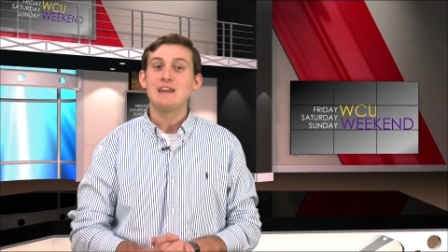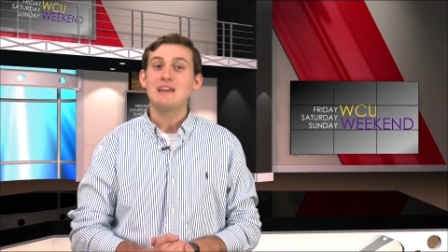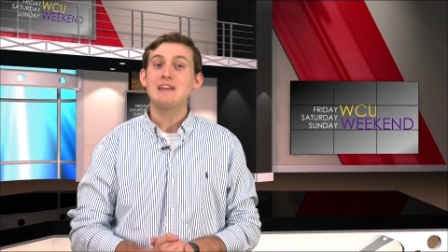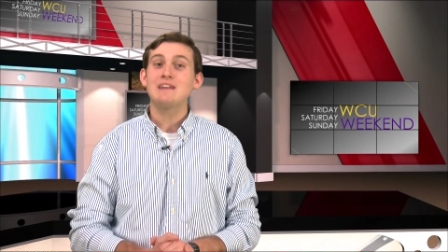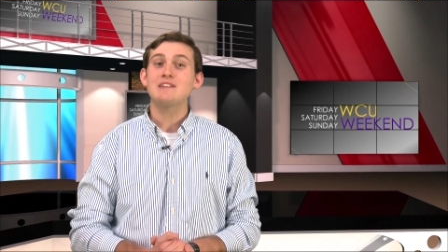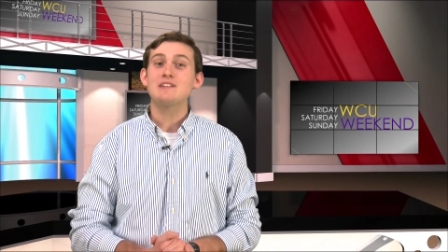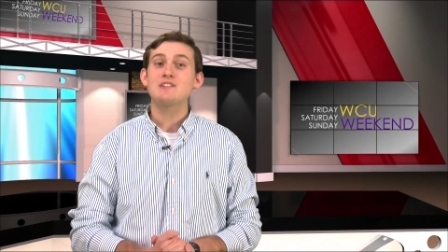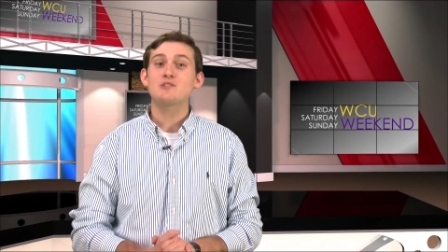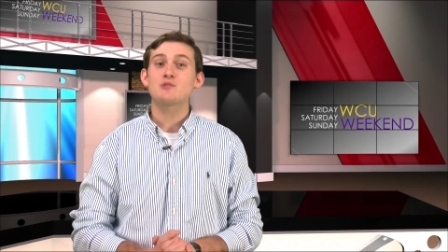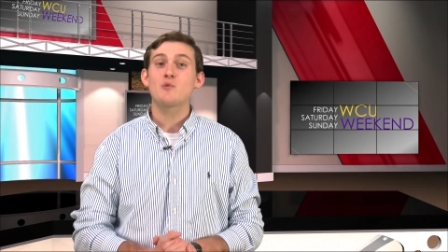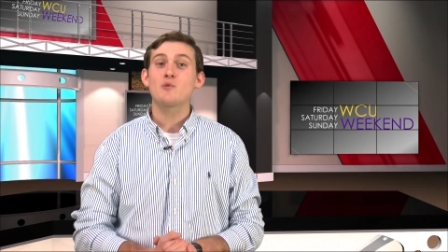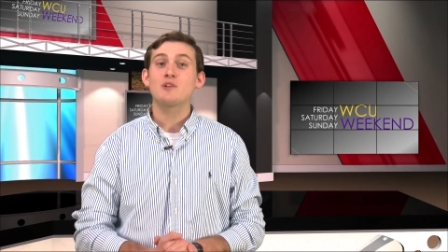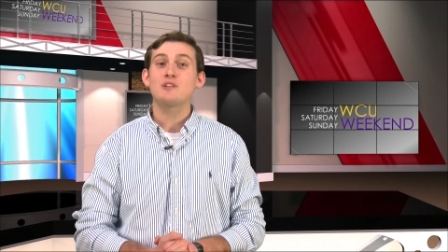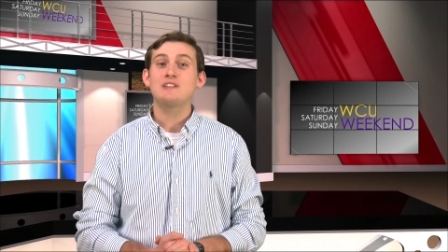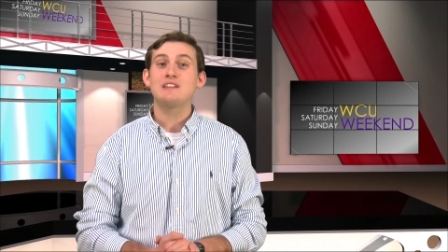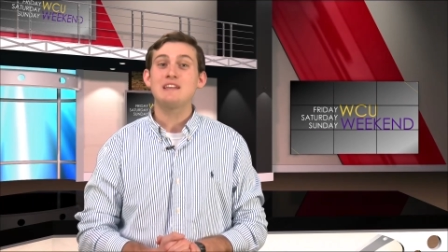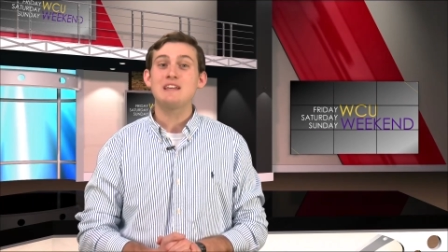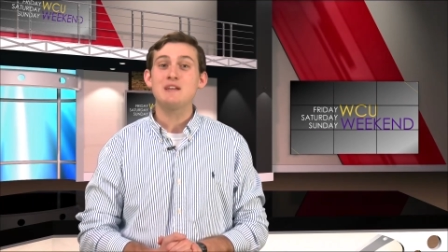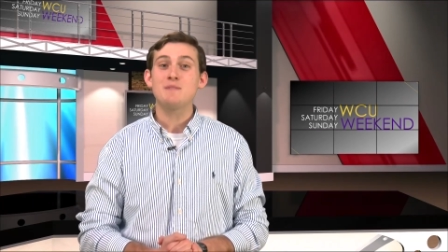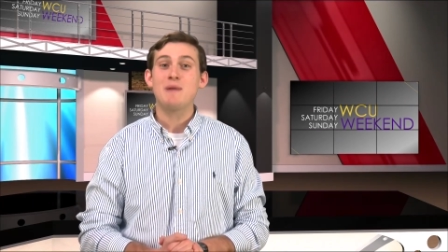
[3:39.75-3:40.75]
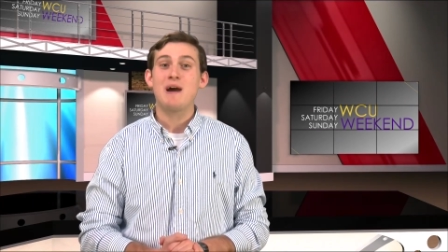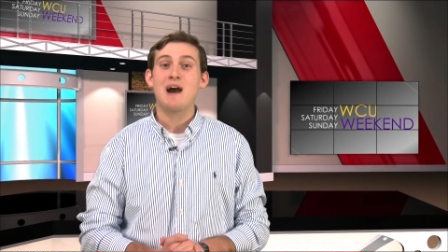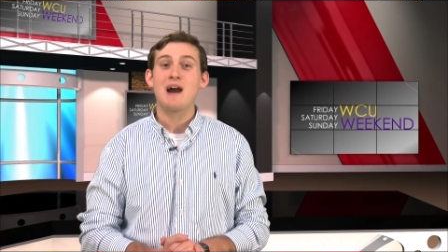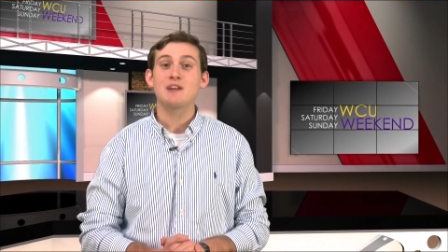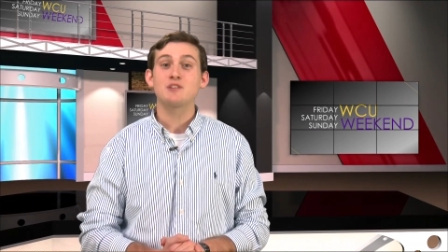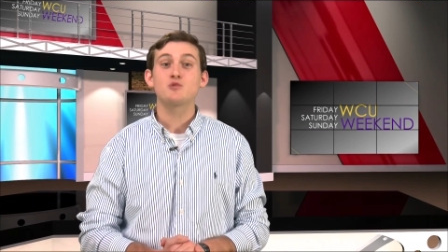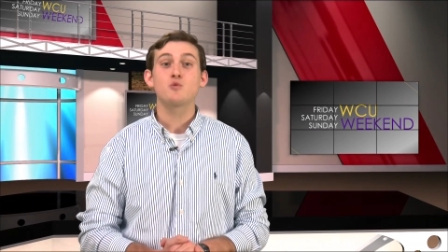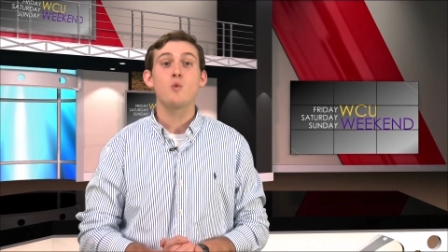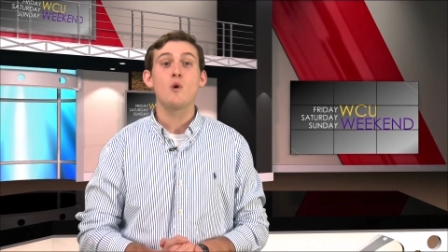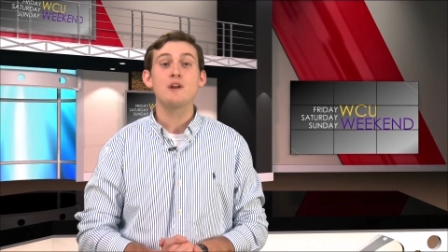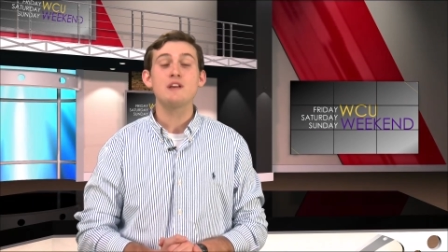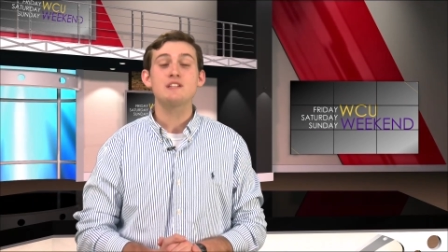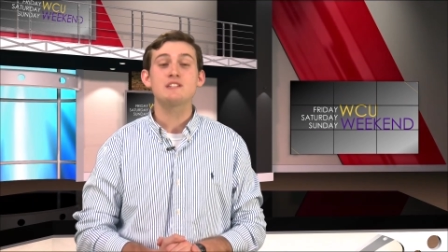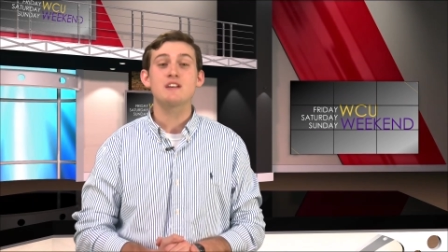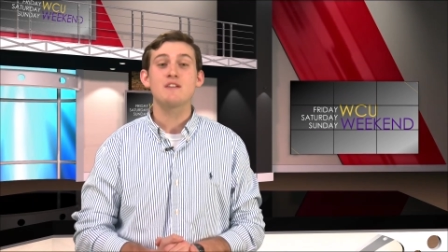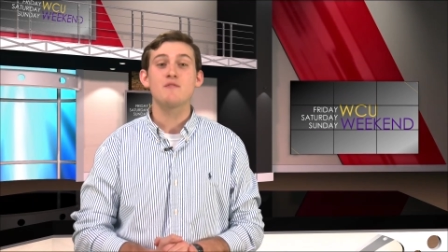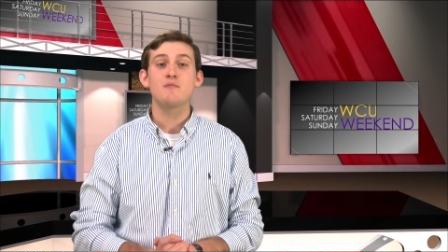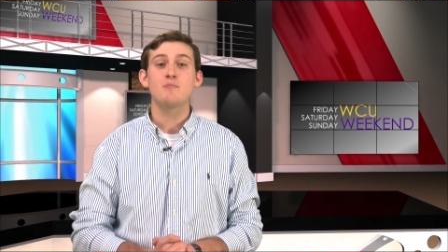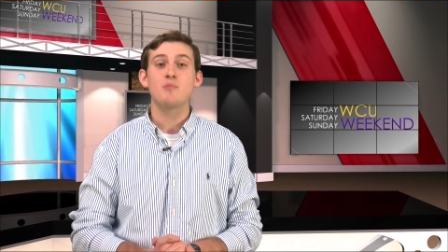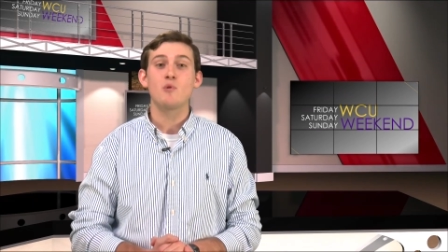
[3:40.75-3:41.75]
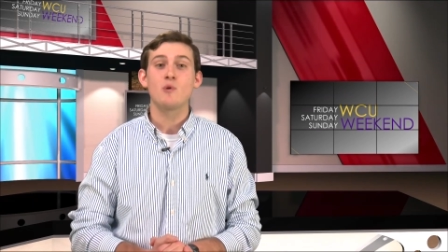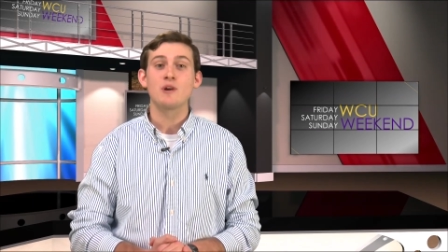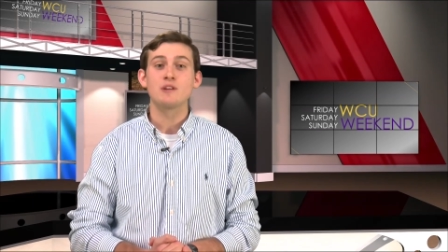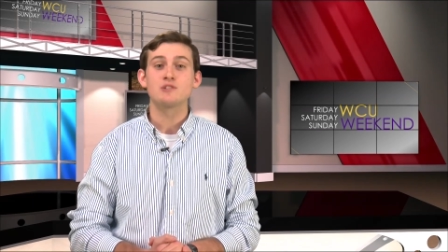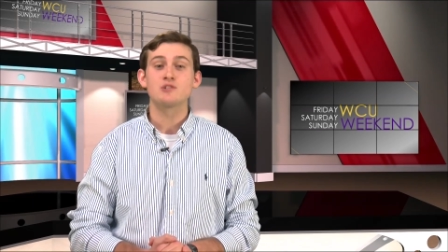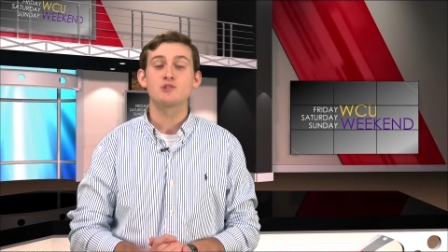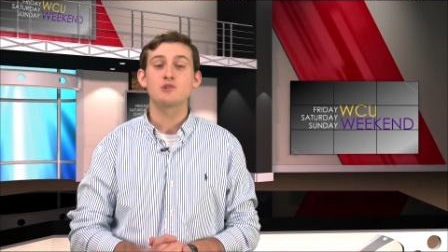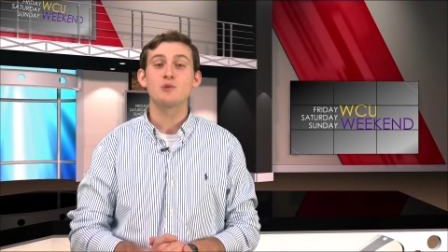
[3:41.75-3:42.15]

Ely scored a team high 27 points,